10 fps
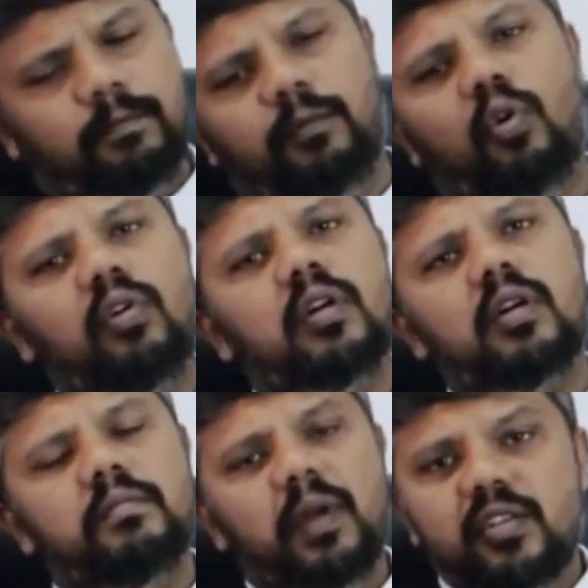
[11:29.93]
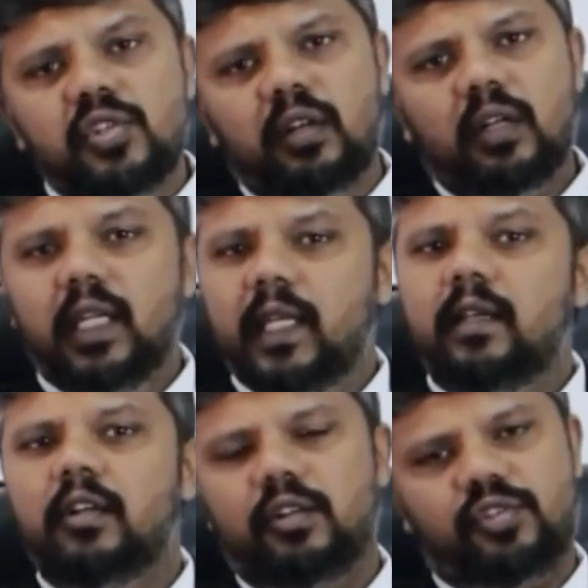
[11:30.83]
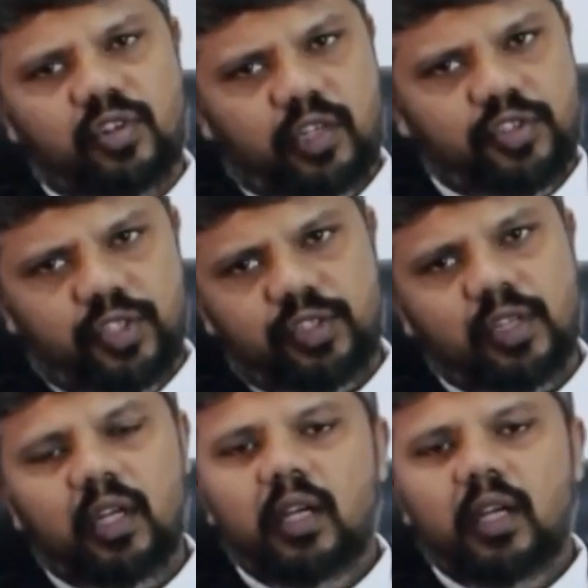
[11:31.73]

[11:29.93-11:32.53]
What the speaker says: 4 major legal structures